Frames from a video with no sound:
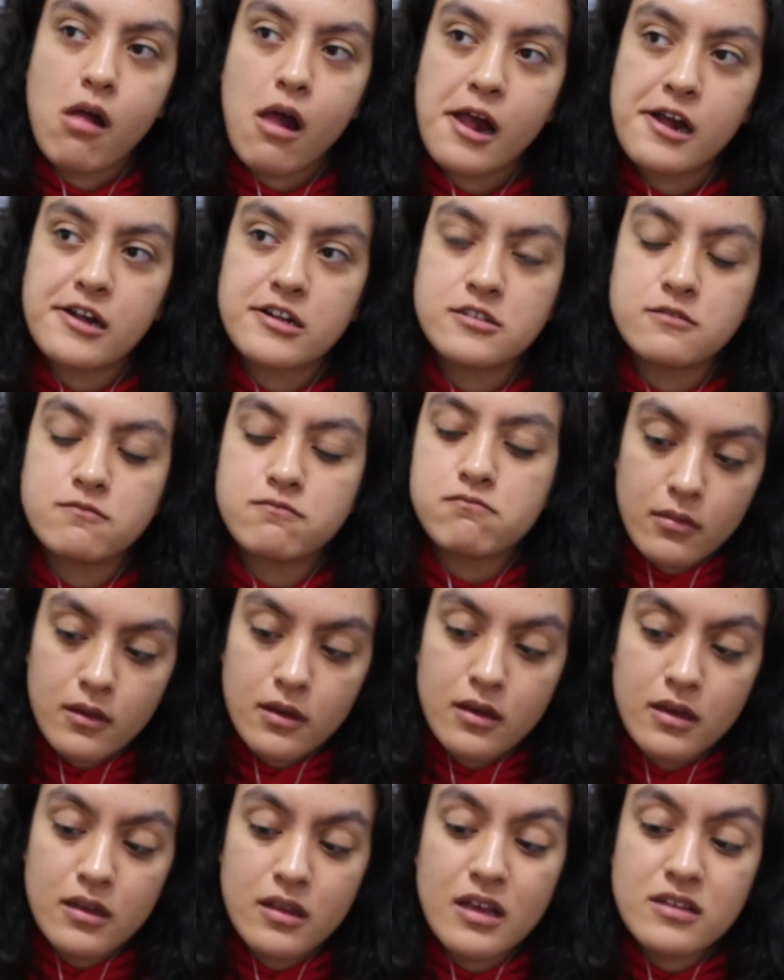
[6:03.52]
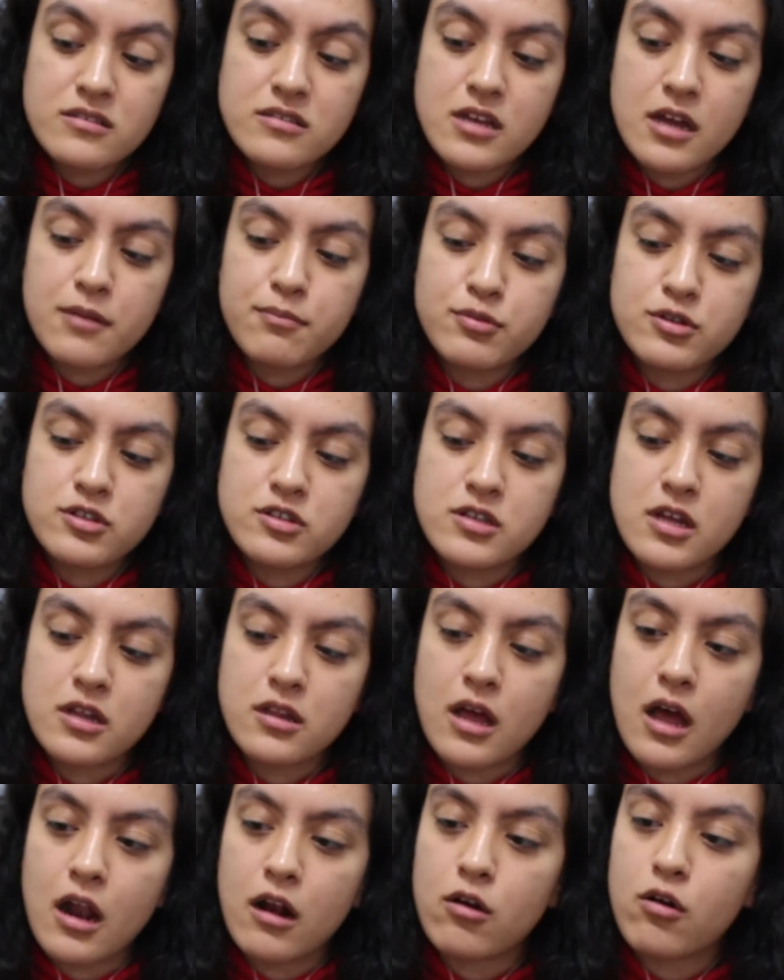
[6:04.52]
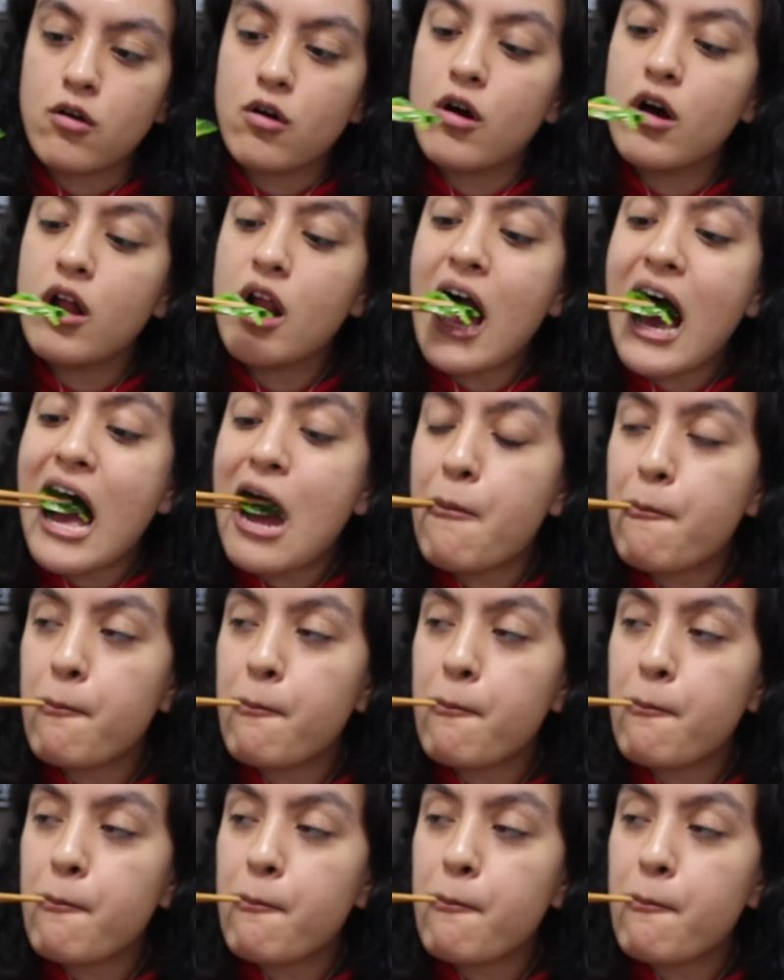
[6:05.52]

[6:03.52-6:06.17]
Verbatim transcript: And it has ten percent alcohol.